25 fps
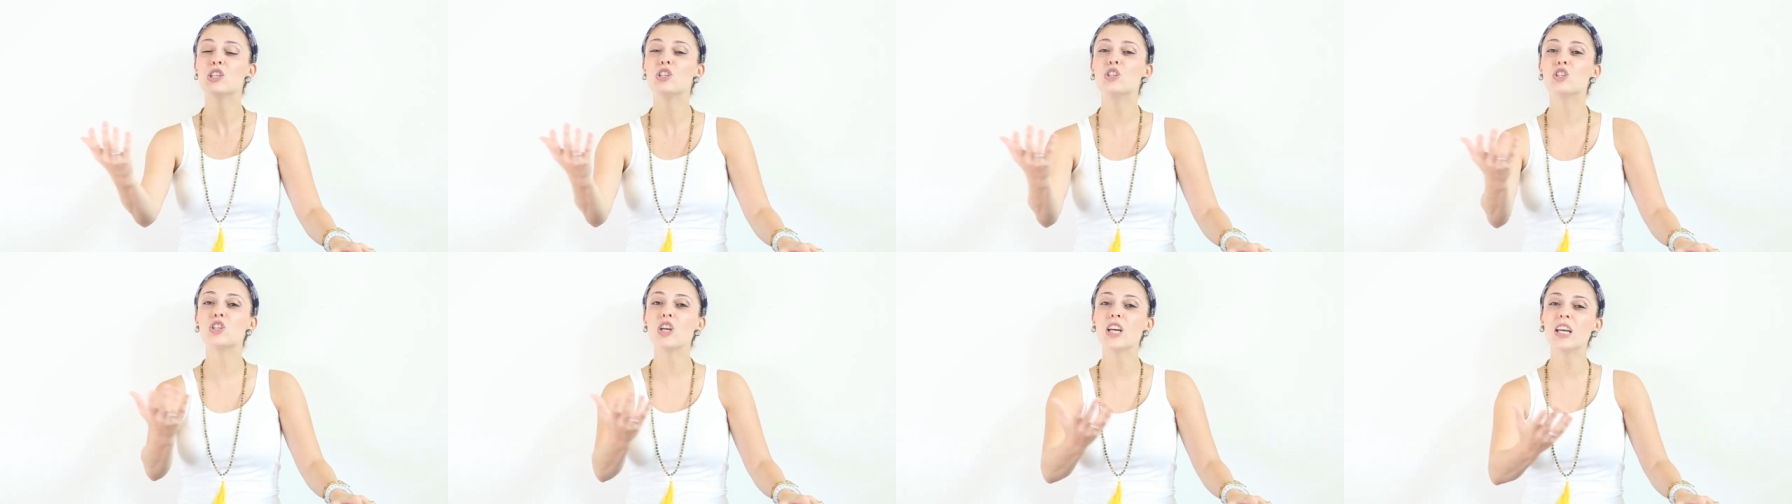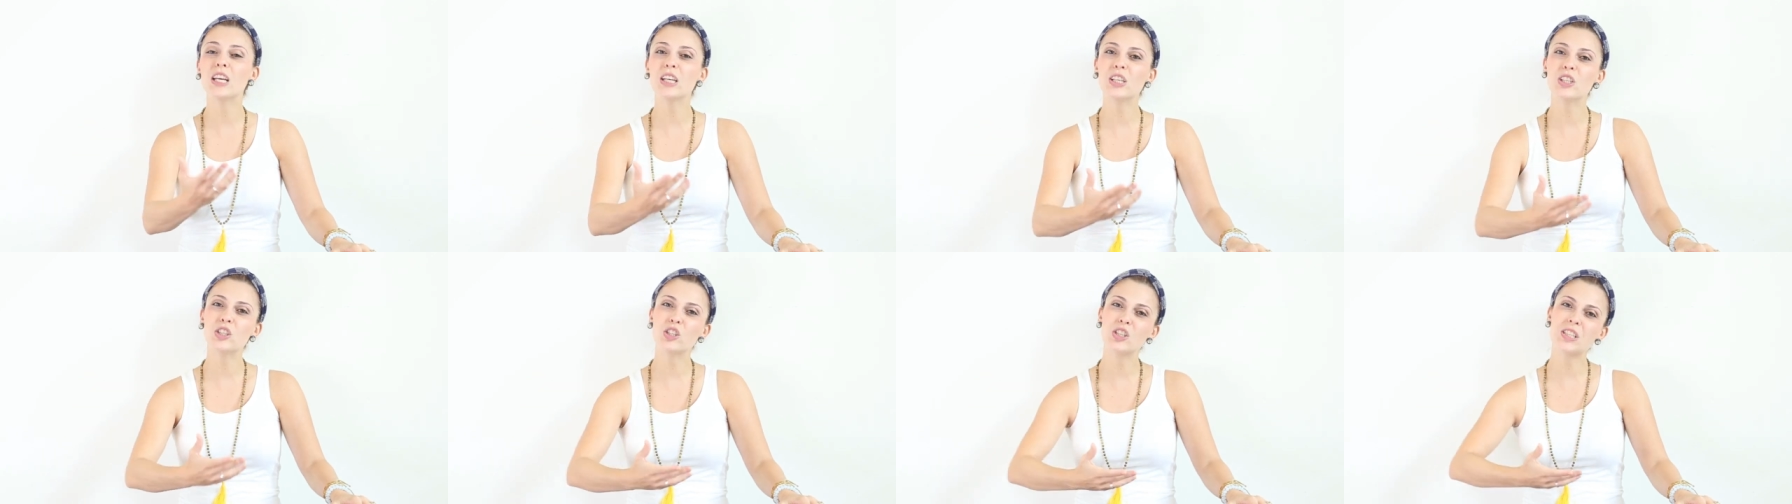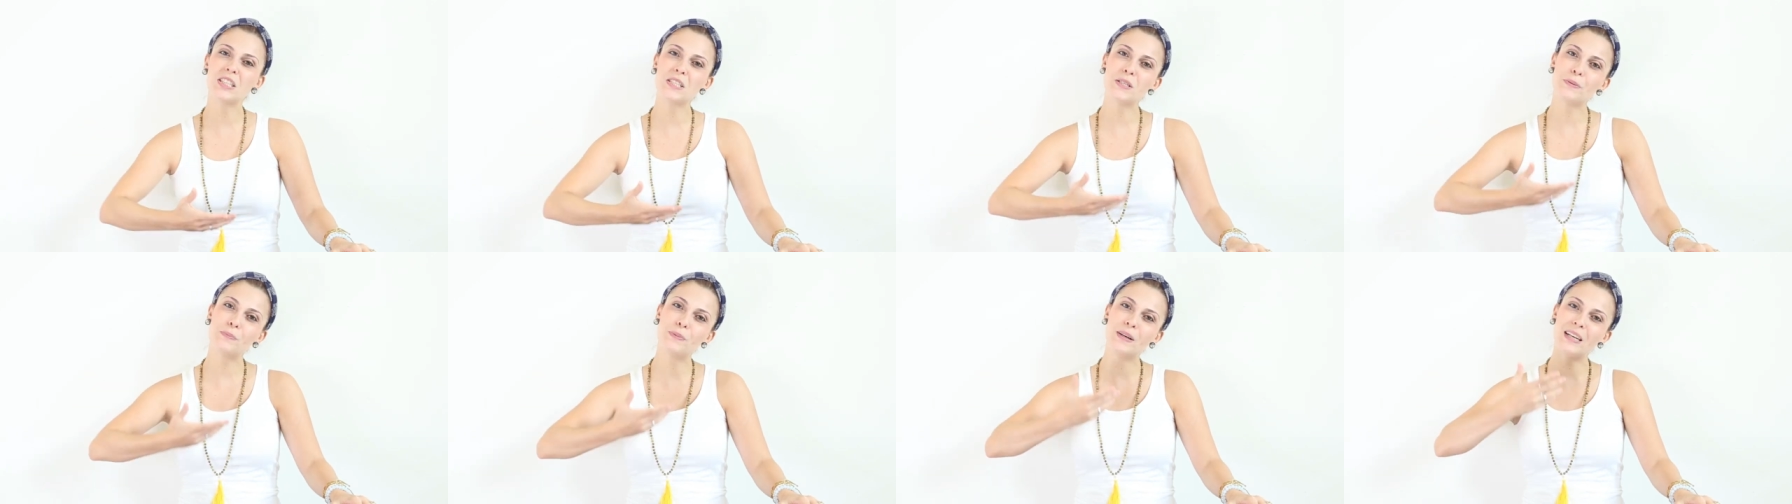
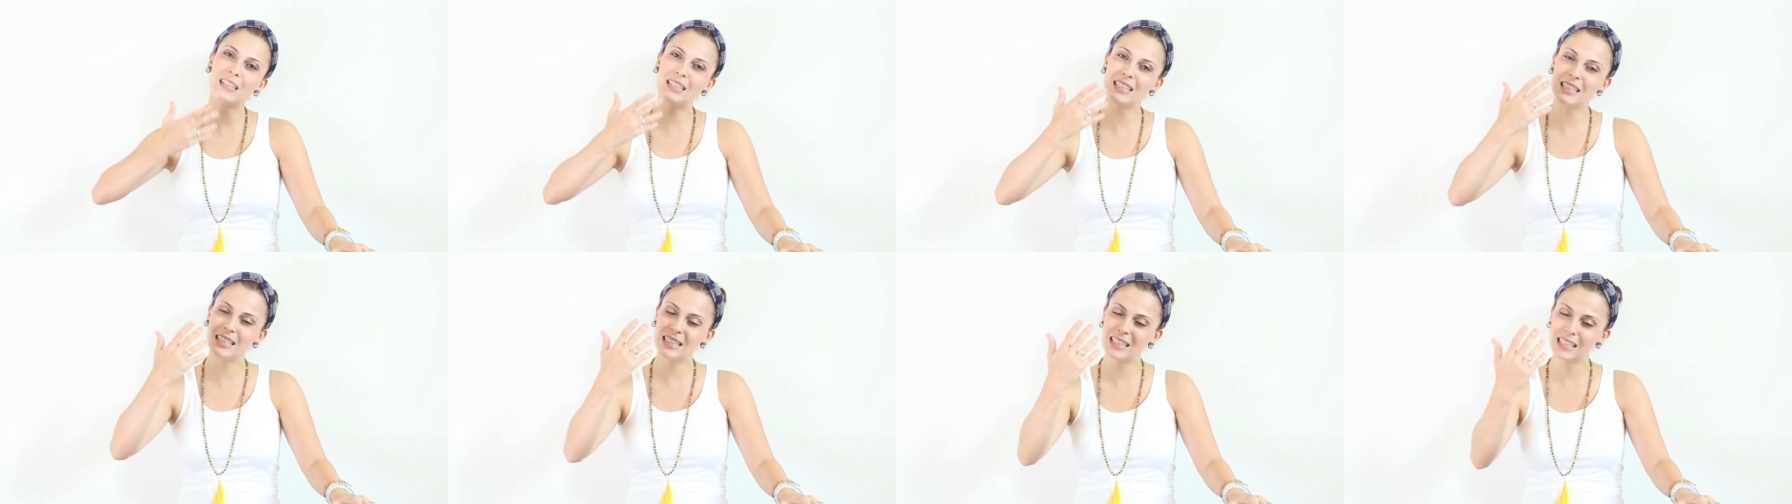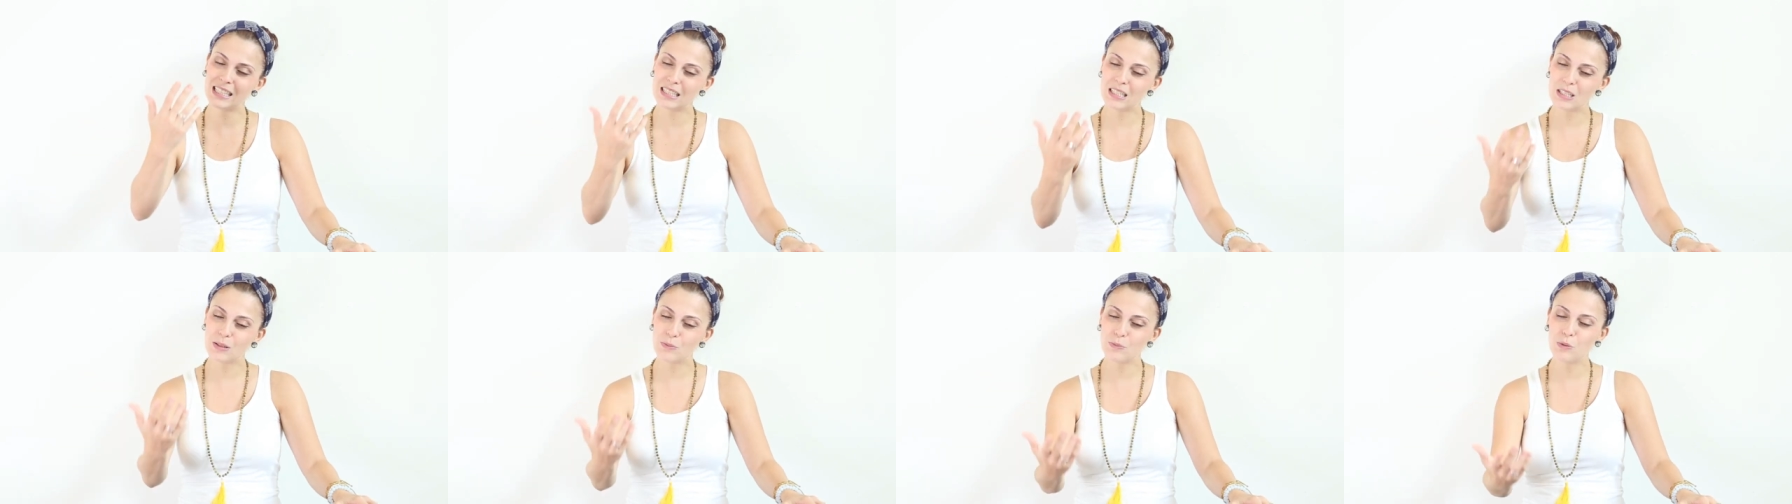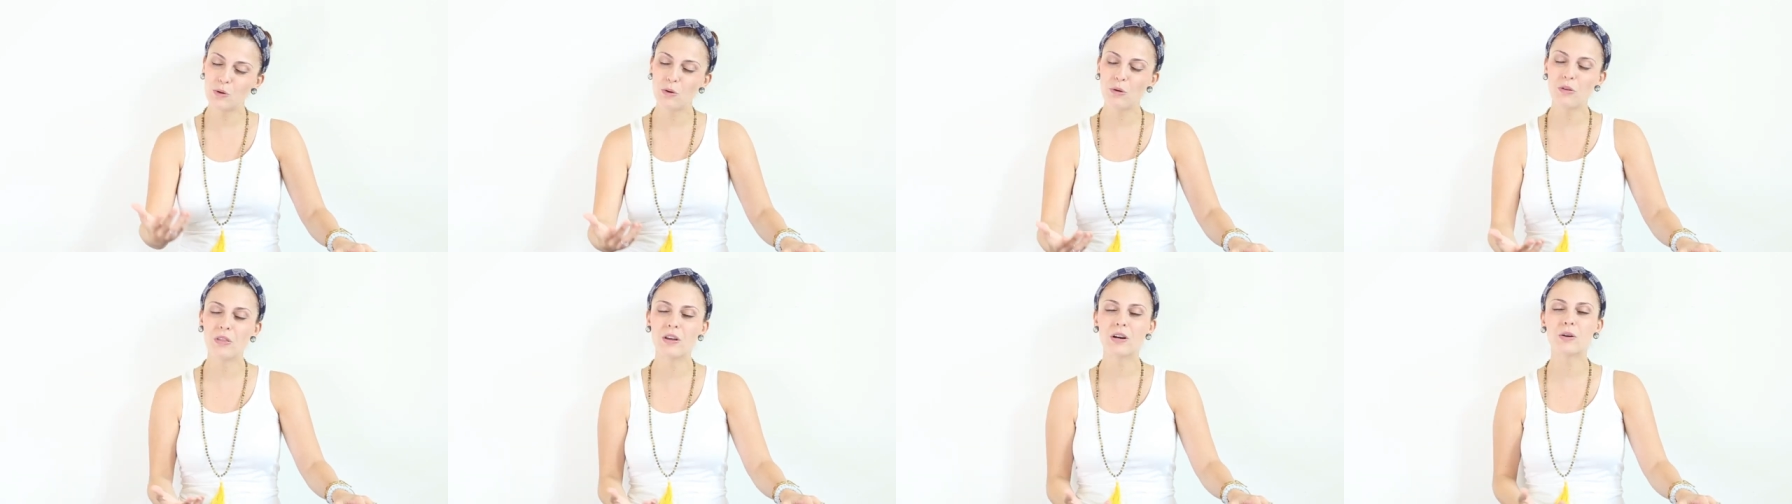changes, but in a
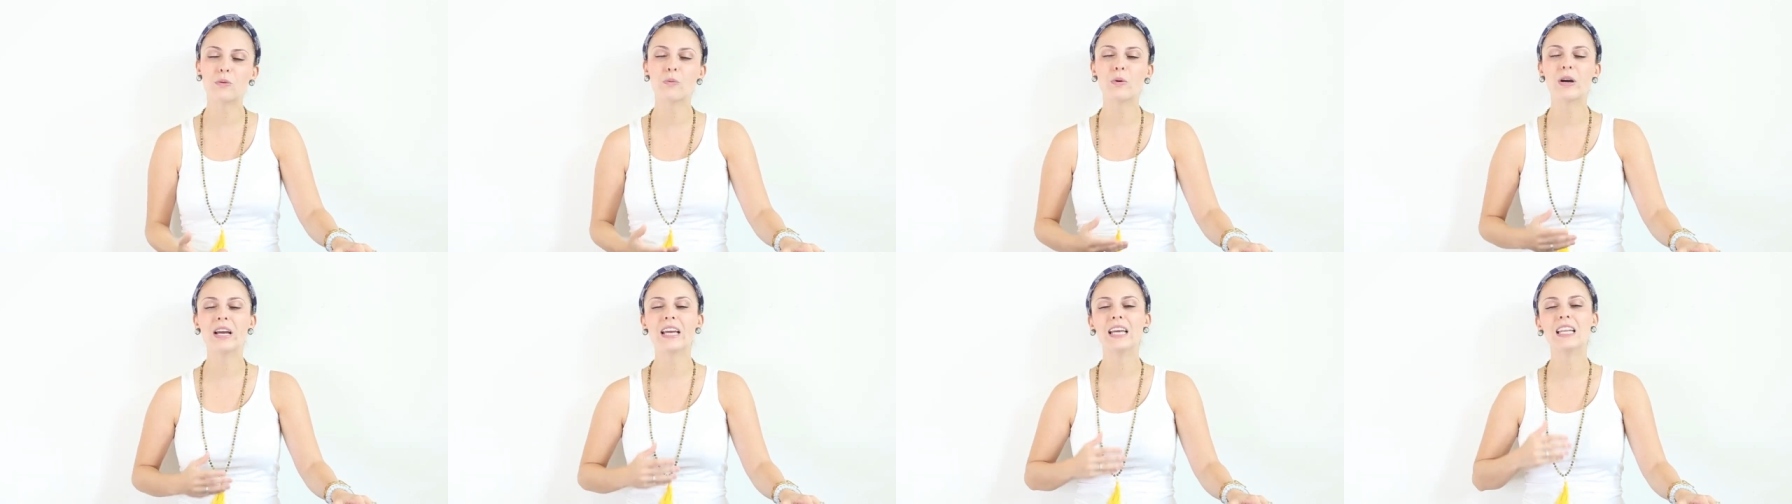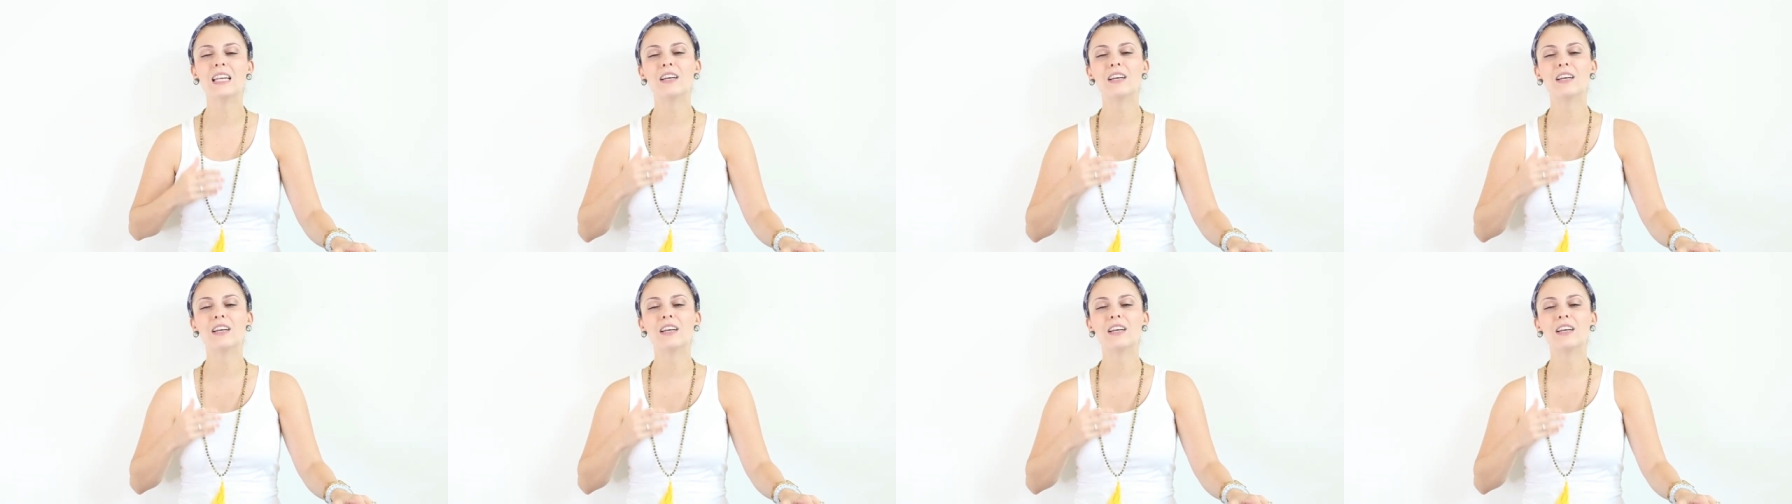smoother way,